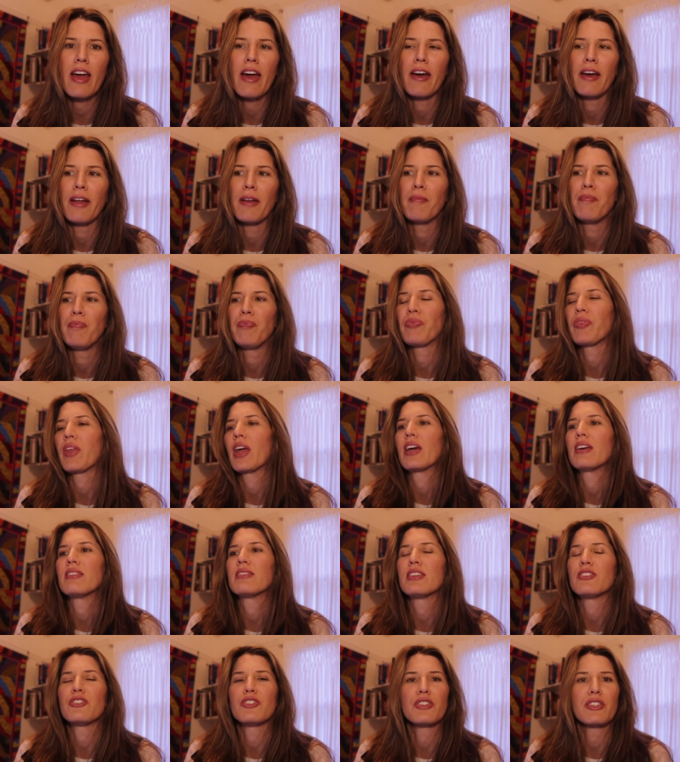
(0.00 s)
and I
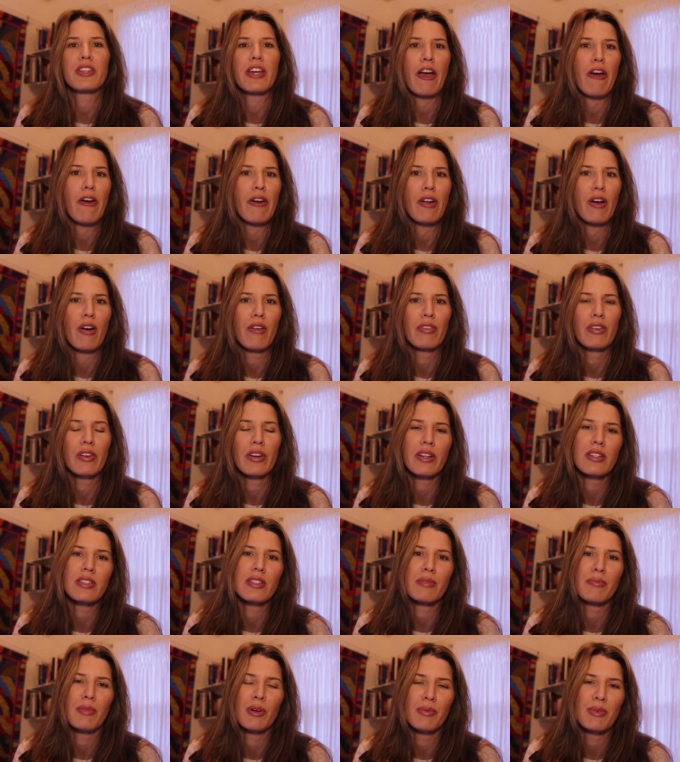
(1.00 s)
guess that just carried over
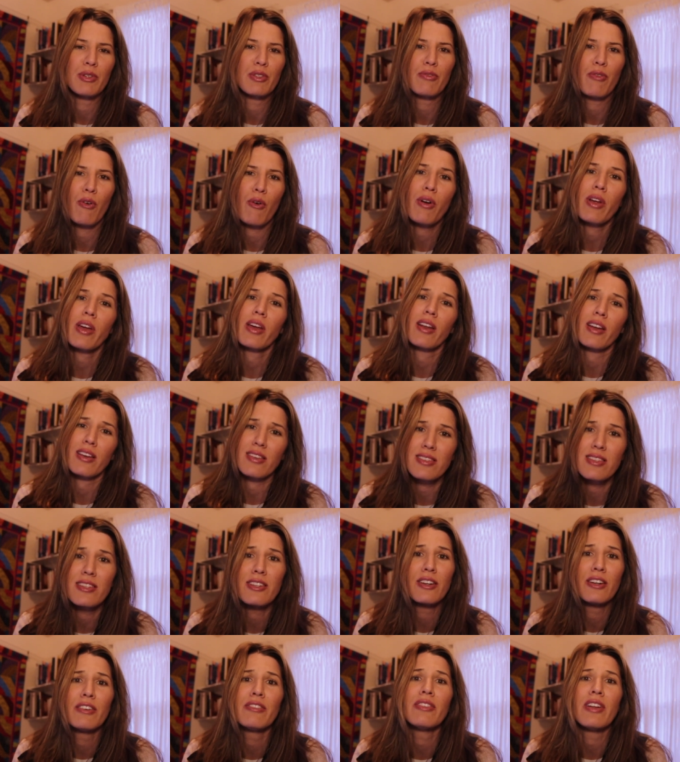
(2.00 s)
because I'm almost 40 and I
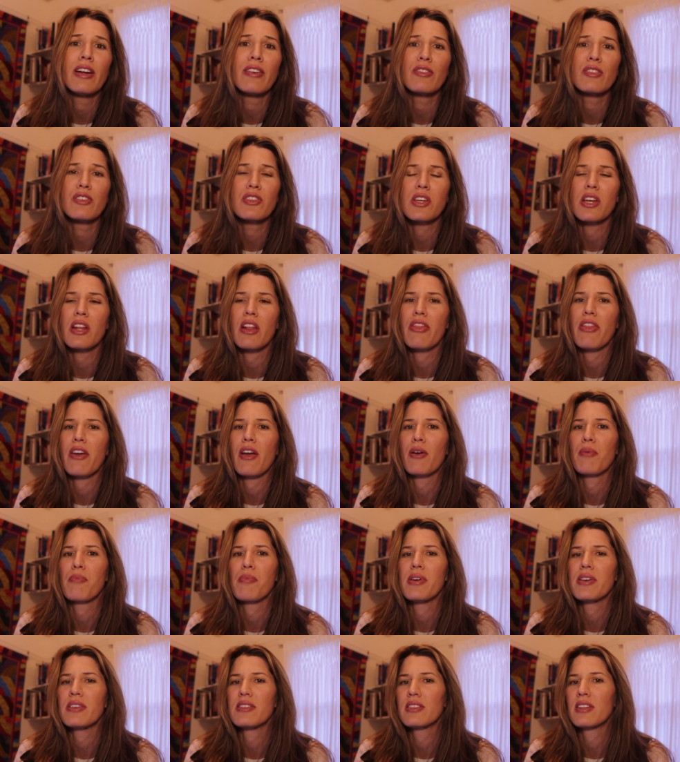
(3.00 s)
still have never seen a
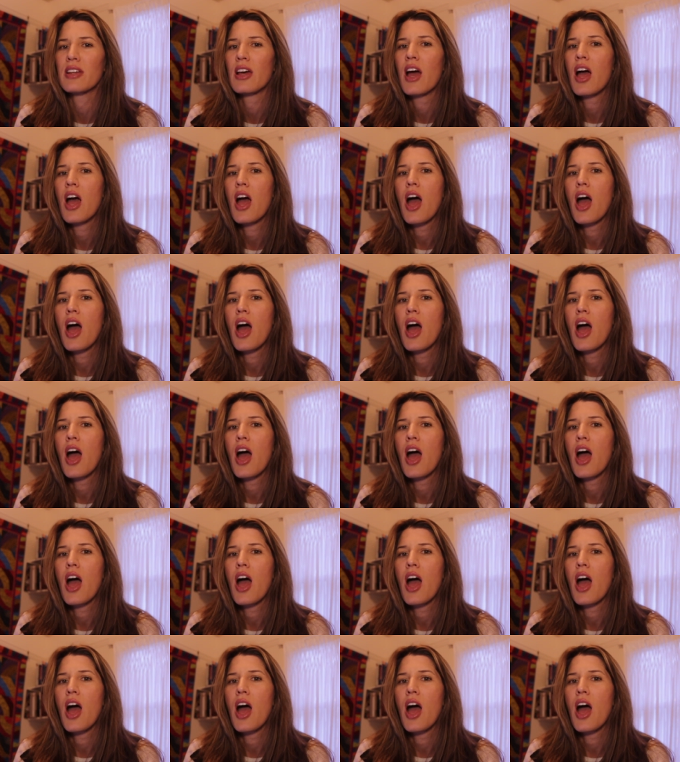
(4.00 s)
therapist.